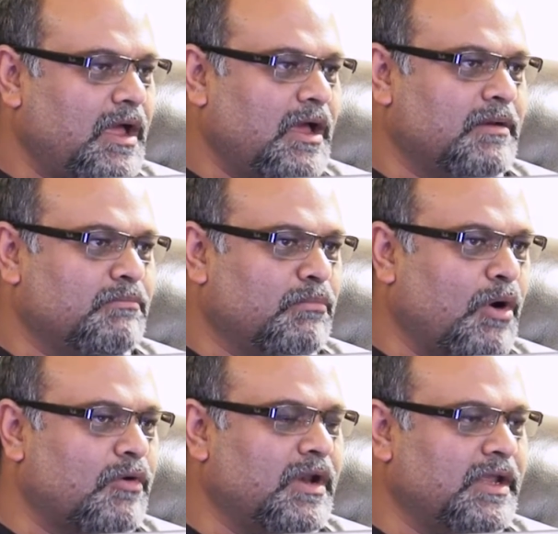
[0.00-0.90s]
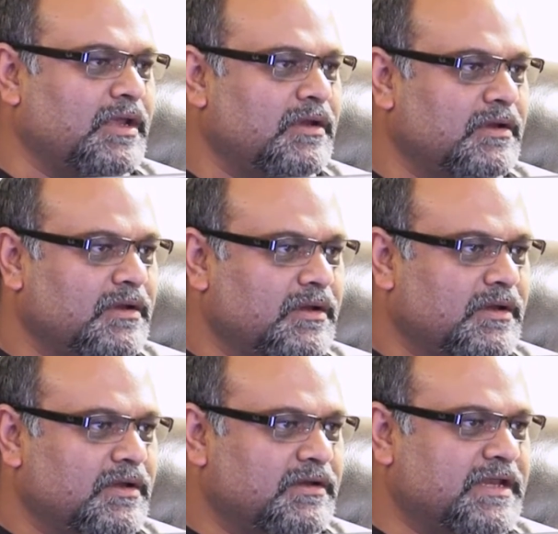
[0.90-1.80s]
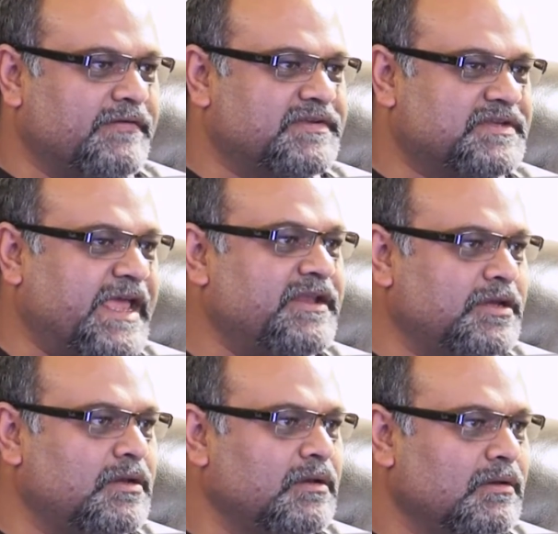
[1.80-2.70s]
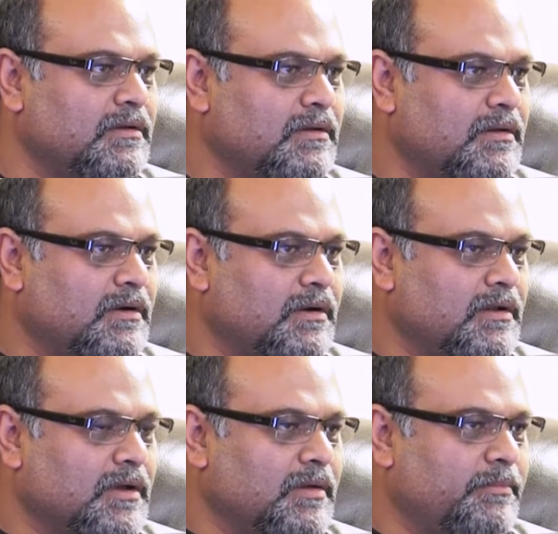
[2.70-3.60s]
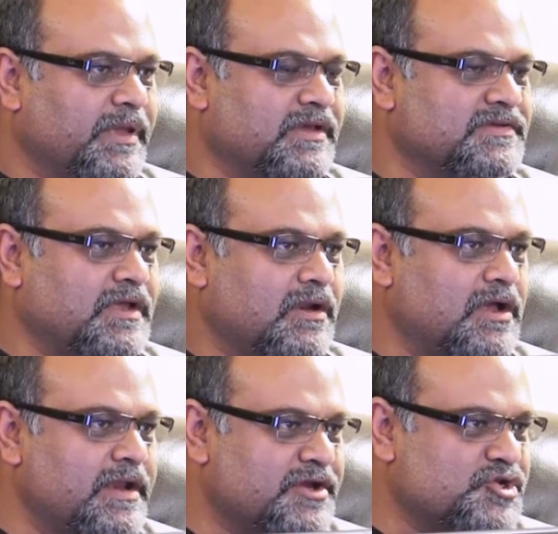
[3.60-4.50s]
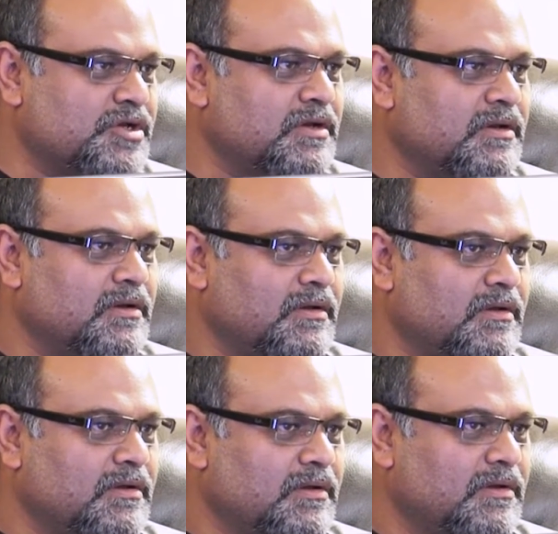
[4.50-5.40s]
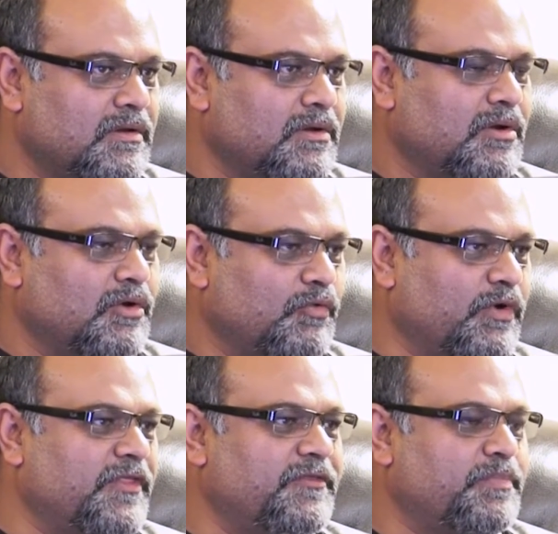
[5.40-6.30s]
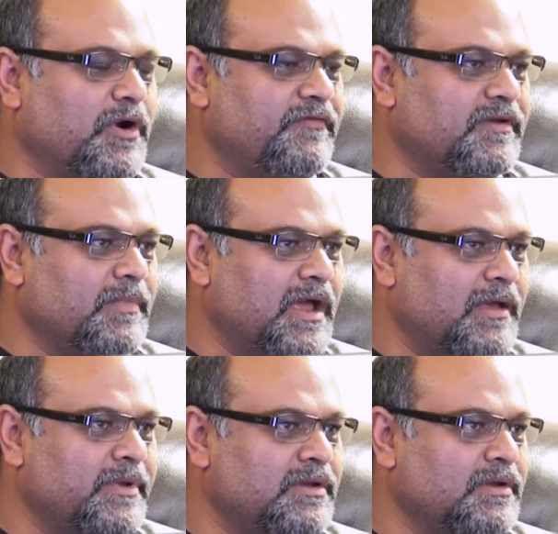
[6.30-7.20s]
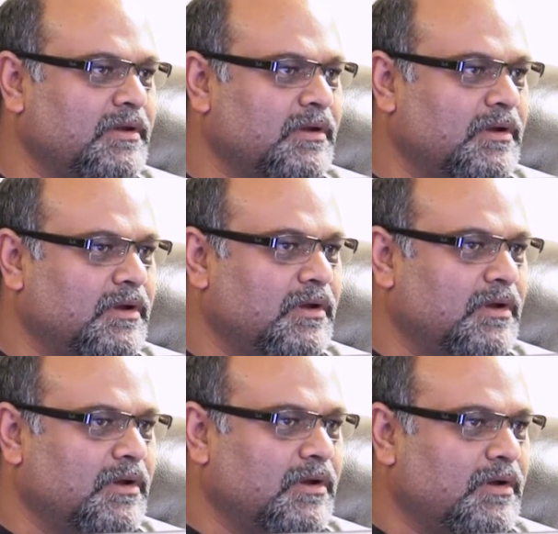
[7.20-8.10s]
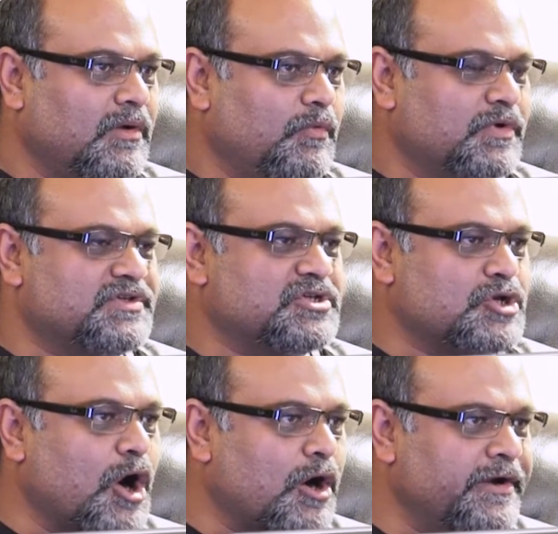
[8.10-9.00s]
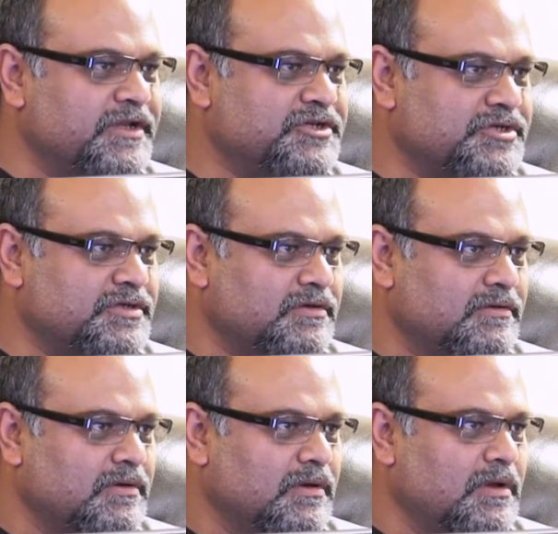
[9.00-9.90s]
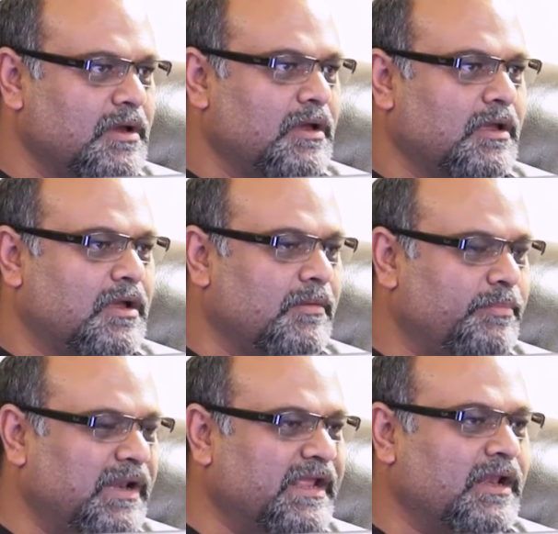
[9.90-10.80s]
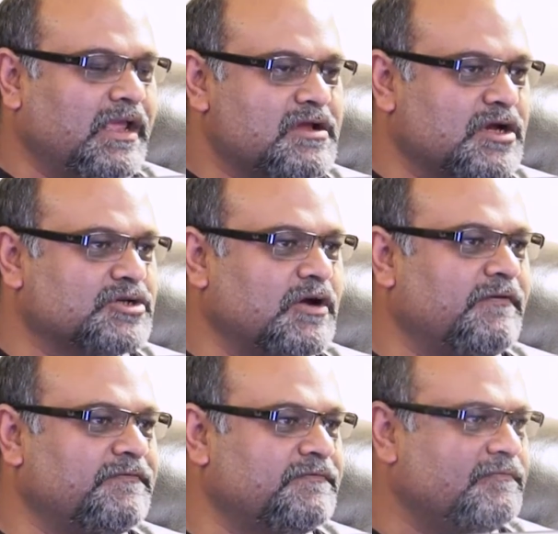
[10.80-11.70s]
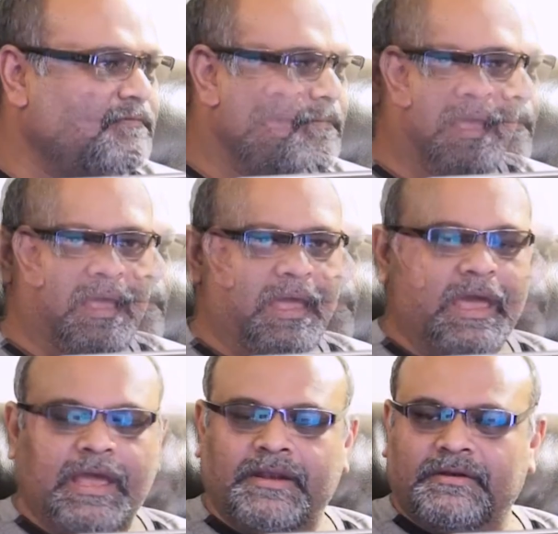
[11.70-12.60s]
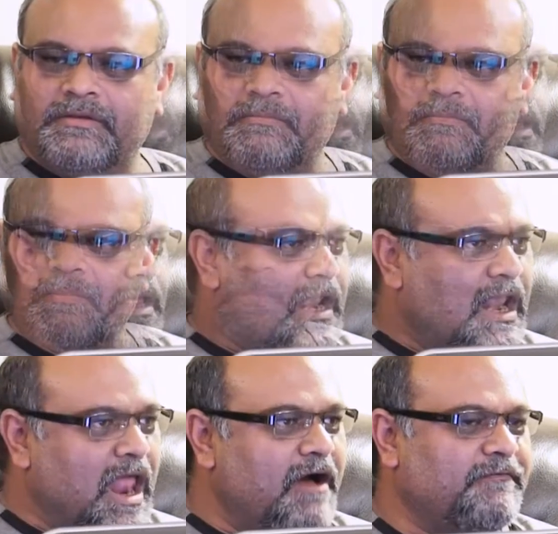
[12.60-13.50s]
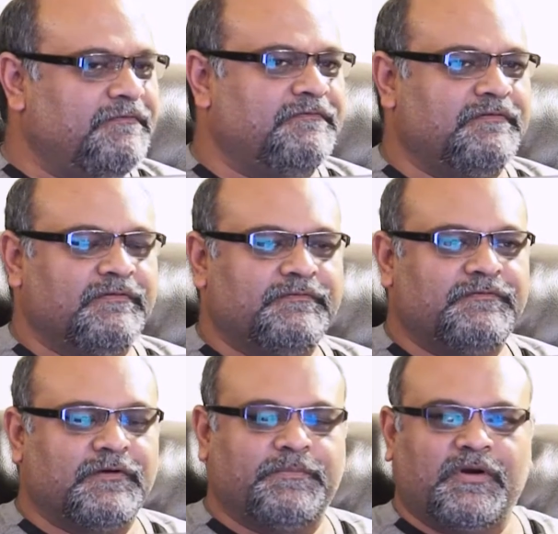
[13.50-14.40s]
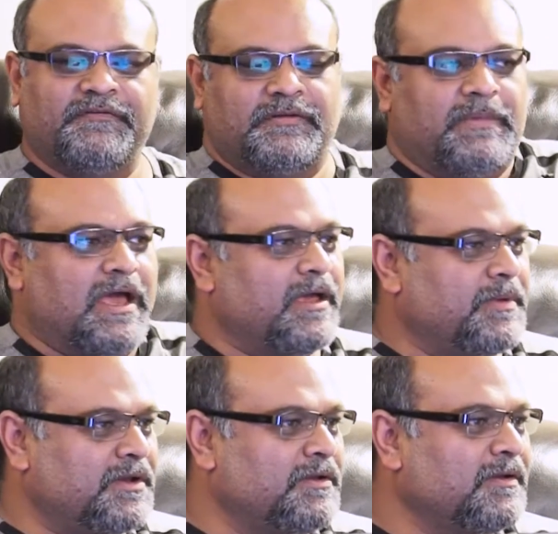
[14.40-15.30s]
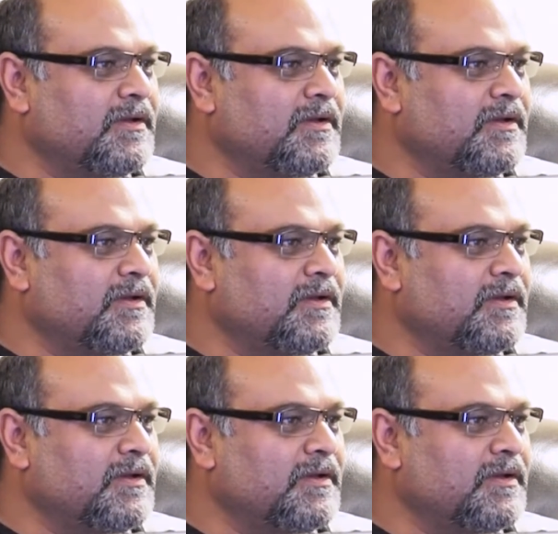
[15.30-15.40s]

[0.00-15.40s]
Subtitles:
and morally devastated because their connection with Prophet Muhammad was tarnished, completely cut off, and love for Prophet Muhammad,